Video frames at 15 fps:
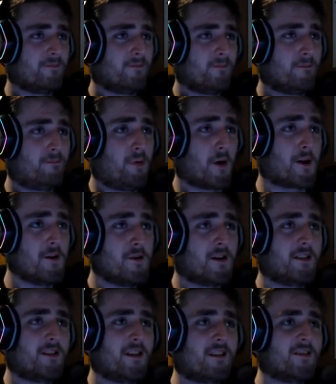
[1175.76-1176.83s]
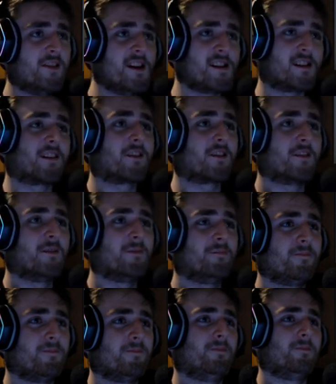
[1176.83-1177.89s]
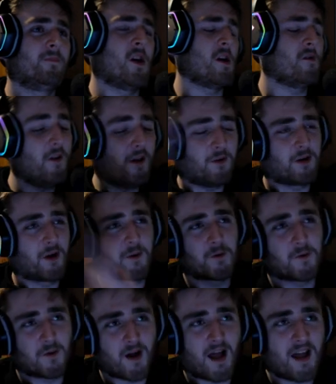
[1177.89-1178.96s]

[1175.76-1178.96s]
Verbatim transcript: Baguda, these nuts. No, no, no,